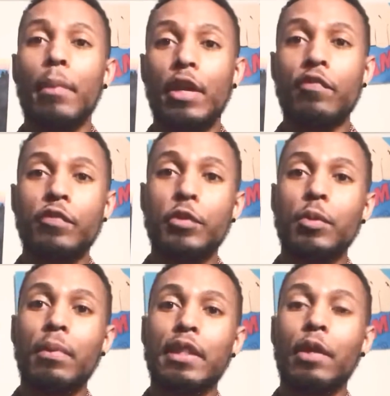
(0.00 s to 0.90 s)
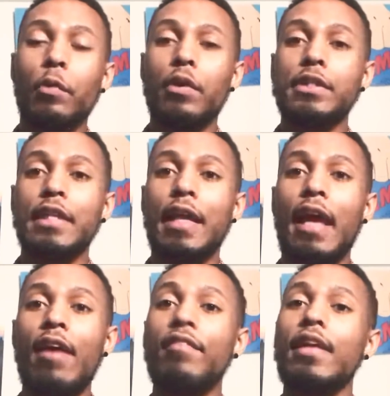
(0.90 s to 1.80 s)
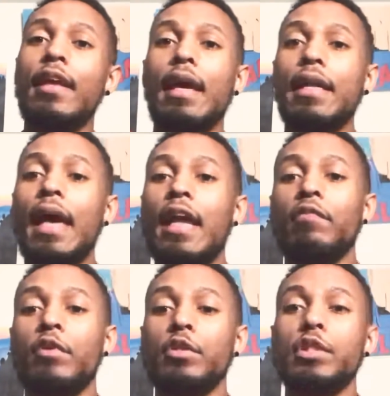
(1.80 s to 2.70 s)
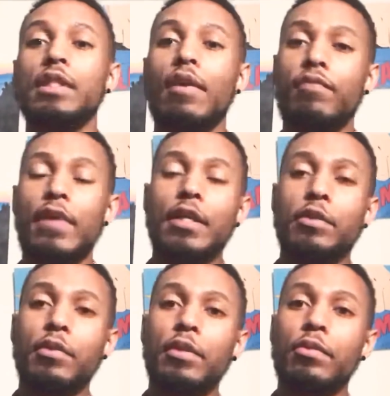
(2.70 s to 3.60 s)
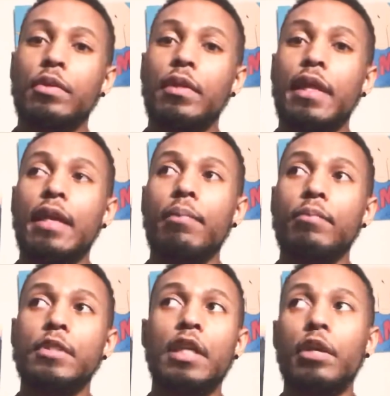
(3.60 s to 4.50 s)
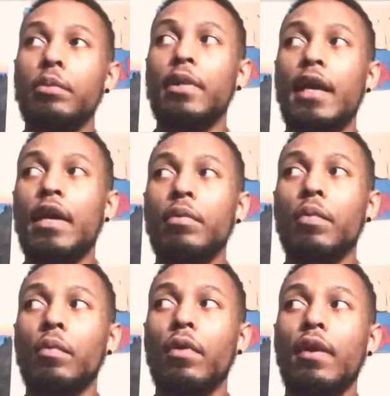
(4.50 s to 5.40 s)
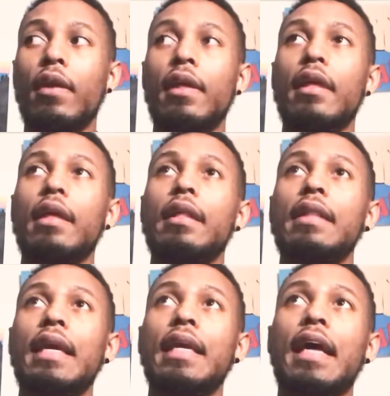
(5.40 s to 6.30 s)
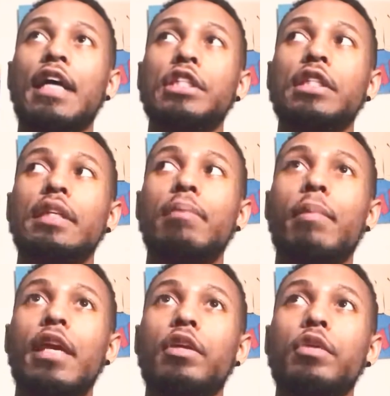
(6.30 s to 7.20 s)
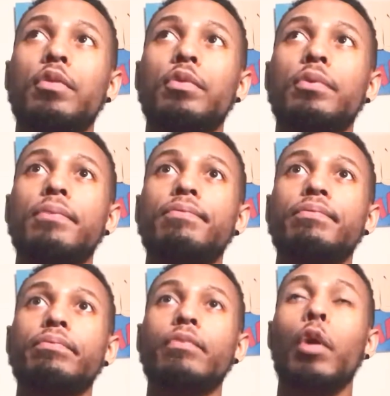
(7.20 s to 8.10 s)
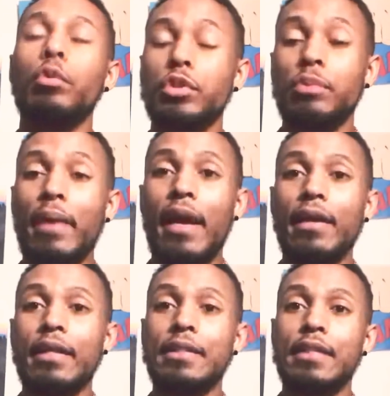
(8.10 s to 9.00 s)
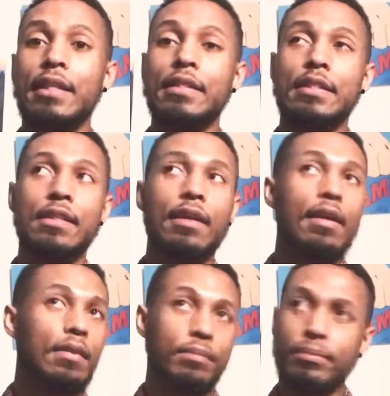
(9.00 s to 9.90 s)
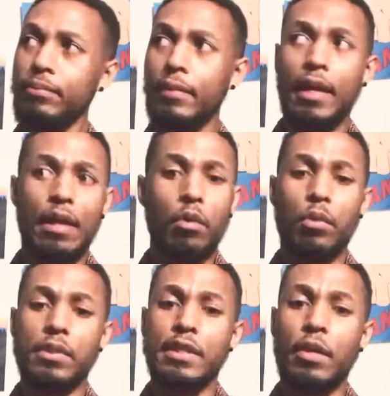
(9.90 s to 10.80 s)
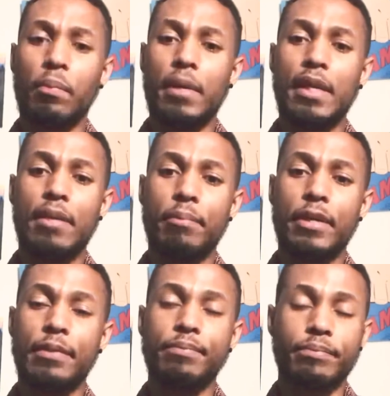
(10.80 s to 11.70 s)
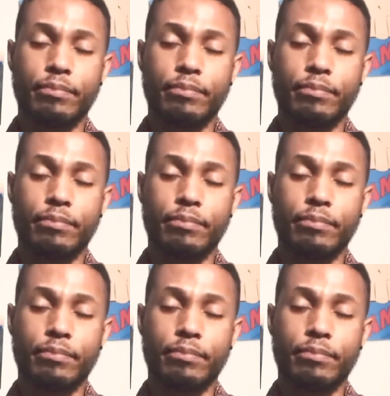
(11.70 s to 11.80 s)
better for you, but their words can have an adverse effect on you. They can tear you down, or they can actually make you hold you back in a sense. Of course, they don't mean it, but